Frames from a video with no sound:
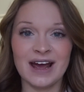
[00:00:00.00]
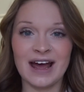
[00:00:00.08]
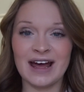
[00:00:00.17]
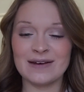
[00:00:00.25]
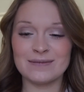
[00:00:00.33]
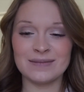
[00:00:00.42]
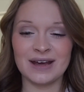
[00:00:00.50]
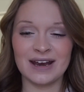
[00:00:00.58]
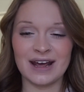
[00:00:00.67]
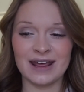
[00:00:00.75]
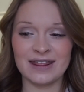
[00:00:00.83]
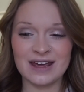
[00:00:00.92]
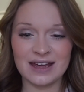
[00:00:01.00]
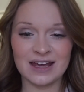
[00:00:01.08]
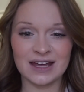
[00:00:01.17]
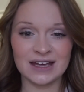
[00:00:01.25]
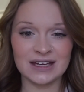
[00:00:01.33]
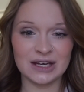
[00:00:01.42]
And I
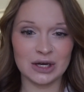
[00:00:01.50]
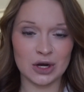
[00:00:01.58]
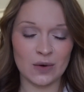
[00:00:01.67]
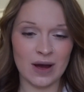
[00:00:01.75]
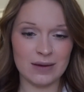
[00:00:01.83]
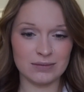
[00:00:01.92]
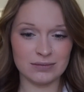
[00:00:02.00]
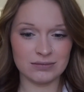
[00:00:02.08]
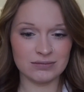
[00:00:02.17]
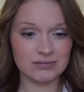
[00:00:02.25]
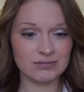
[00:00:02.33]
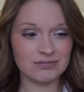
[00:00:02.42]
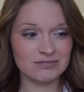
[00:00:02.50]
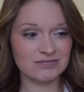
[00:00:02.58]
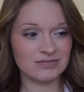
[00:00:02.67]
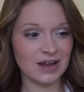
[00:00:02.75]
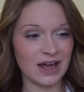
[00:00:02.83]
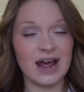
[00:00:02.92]
think, you know, and
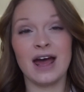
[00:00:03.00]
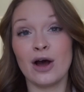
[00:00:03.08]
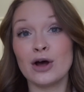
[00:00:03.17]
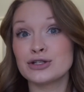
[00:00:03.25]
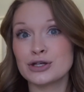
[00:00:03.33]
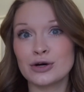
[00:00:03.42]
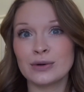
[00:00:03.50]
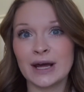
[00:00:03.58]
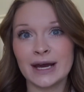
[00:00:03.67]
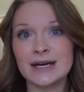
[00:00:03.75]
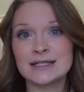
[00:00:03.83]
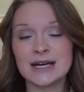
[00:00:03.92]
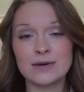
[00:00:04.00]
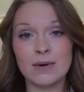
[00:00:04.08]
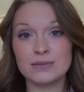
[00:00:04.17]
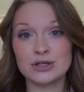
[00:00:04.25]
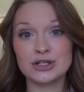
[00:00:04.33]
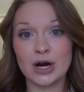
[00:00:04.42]
I also, like I said,
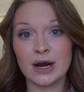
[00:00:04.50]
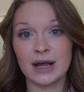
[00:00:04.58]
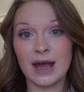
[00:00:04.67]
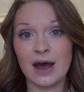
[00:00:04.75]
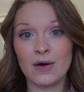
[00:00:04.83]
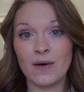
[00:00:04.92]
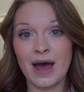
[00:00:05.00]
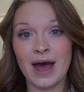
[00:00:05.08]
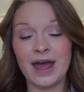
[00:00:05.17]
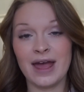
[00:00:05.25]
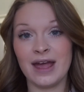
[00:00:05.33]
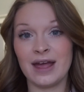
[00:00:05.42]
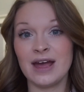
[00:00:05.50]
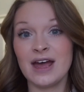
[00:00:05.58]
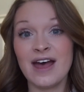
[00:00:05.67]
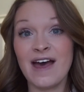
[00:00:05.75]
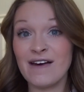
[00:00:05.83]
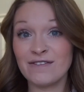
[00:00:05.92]
I'm starting out at a
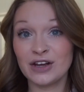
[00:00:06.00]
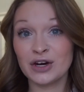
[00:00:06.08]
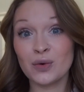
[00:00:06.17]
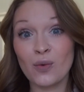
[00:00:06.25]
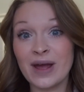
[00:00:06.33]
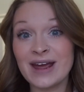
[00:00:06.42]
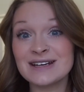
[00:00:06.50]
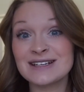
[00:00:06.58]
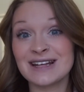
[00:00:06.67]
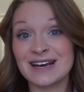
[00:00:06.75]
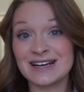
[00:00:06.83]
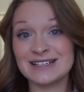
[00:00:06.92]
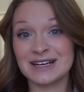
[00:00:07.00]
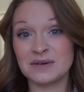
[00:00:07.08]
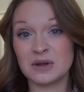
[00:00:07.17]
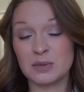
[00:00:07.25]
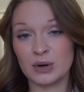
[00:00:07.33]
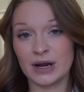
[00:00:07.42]
heavier weight than I did
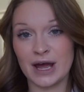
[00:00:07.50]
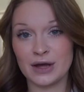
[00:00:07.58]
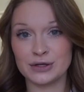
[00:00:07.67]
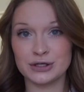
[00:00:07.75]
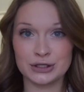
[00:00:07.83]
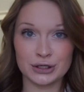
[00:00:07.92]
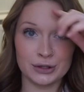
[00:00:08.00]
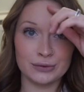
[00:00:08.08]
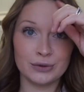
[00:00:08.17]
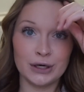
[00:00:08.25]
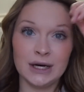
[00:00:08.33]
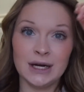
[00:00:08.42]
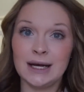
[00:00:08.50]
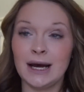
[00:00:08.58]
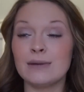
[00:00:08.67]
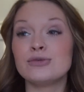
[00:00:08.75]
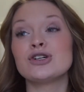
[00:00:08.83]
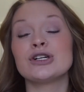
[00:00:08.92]
with Brielle. So
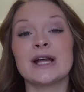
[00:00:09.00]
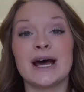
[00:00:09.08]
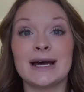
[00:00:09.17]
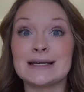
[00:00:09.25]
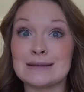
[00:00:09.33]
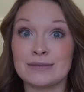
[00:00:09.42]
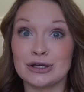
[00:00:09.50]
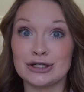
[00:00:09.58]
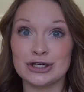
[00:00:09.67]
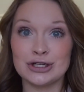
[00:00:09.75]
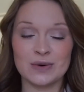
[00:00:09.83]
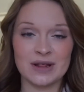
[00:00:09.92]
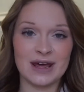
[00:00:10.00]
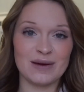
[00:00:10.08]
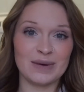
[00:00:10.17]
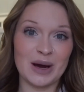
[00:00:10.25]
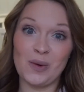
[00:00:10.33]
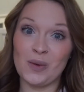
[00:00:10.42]
I'm sure that has something to do with it,
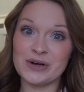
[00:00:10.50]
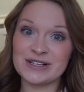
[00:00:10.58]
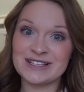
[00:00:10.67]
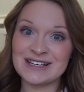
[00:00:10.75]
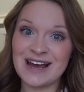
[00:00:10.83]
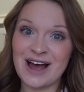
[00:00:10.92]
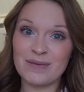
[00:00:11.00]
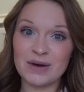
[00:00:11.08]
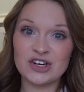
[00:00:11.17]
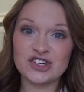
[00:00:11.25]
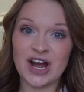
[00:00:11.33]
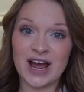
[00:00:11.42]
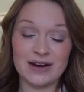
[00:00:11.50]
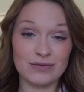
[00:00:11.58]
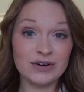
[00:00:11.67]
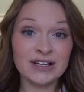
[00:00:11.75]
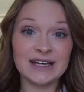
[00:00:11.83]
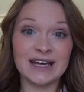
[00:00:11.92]
but we'll see how much I
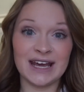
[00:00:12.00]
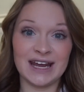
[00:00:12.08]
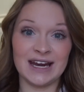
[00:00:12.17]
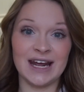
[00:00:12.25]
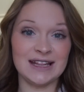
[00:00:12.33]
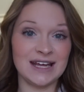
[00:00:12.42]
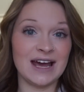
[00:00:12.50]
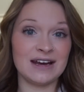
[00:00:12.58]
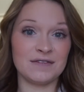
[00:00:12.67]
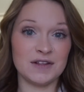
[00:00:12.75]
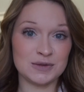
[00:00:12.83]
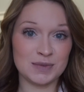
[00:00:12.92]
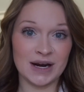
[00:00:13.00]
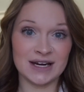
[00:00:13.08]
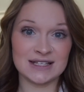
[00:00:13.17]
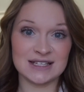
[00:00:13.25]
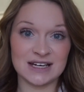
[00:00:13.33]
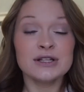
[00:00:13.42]
really gain at the end of this
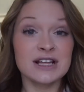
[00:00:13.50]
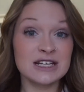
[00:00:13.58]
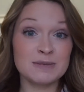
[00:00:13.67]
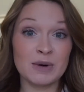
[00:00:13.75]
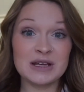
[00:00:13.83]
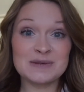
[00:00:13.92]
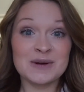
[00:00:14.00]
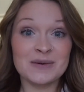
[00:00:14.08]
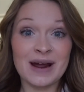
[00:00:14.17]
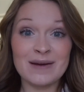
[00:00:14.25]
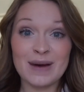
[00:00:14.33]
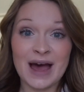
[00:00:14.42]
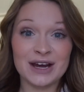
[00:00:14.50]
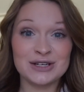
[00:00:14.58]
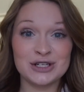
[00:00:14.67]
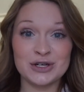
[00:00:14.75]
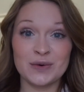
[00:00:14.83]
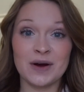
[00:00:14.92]
pregnancy. This brings me right back
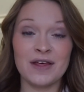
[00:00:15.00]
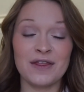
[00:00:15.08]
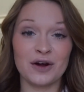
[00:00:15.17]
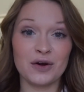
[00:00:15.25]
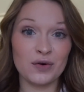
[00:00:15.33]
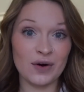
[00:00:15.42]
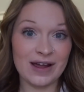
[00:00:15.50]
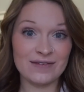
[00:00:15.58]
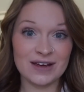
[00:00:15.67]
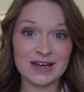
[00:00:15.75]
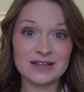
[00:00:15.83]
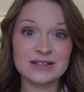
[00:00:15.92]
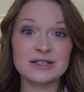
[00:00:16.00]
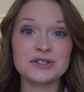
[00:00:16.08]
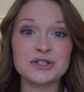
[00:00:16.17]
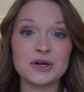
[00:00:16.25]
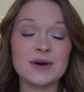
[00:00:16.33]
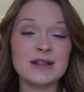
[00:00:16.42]
to the cravings.
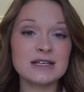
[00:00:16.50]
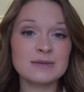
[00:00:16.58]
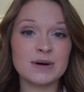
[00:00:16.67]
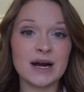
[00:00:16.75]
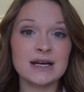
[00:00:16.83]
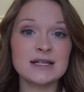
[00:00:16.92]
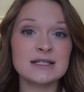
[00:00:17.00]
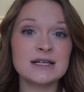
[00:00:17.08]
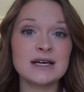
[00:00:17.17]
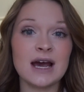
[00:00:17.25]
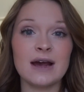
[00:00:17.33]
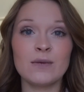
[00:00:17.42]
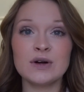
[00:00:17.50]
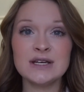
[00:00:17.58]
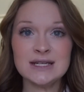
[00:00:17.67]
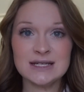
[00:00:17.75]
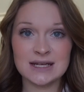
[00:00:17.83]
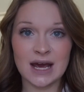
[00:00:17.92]
So in this pregnancy, I
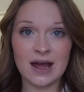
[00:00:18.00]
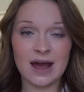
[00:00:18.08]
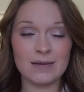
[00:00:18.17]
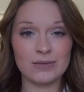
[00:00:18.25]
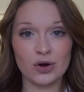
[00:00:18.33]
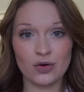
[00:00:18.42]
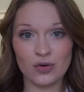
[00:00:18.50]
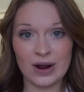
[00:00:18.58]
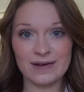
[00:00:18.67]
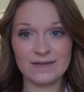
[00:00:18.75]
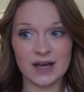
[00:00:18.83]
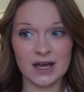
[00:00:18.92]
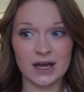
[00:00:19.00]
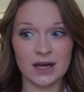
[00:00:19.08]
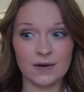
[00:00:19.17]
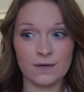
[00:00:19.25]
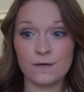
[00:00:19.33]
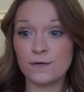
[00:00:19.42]
wouldn't say I'm
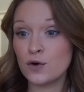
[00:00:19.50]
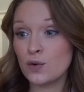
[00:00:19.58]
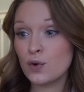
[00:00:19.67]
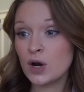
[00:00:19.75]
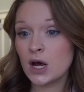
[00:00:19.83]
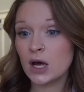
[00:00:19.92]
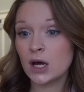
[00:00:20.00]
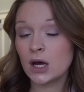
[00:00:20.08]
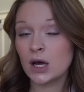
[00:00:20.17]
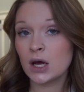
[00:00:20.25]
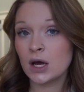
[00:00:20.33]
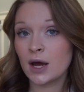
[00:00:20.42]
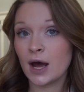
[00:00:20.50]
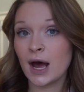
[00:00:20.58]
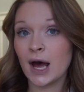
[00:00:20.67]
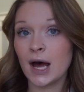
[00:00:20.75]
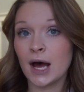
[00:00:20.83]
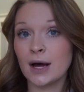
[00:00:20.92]
craving food
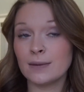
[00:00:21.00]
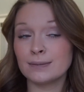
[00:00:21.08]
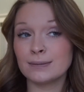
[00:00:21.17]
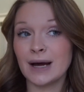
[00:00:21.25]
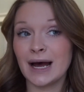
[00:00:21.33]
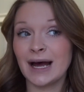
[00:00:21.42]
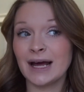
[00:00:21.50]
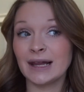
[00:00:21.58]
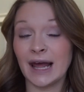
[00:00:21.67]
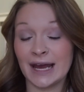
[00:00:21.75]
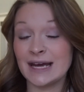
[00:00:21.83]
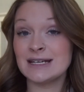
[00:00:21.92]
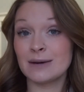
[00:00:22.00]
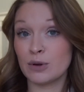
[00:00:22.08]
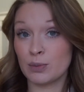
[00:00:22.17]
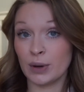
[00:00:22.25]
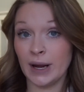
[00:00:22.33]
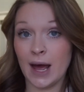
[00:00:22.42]
like I did
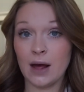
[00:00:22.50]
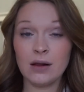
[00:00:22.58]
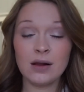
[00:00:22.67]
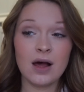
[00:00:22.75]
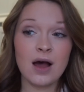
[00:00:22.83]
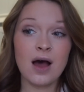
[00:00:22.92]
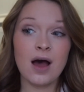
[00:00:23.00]
with Brielle.